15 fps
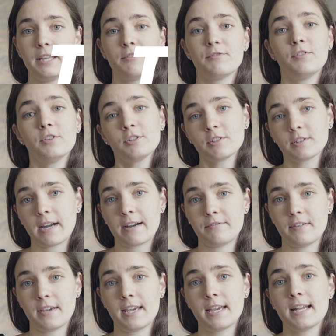In
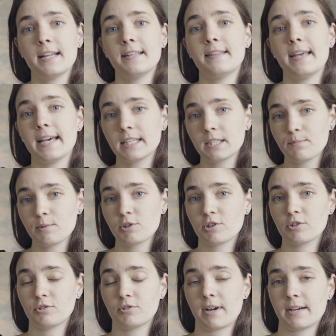photography, the
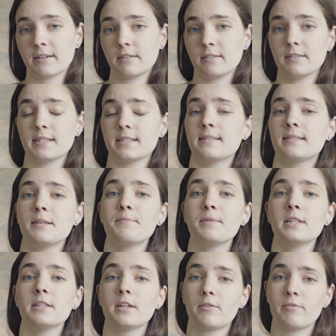exposure triangle is
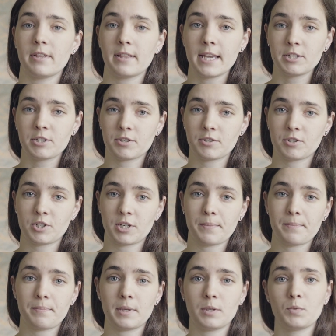simply the
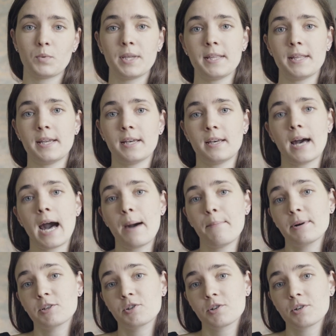relationship between the
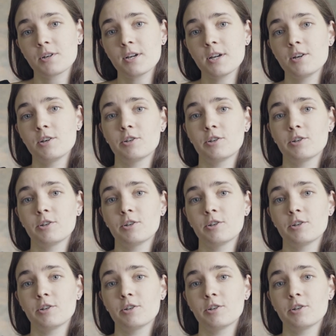aperture,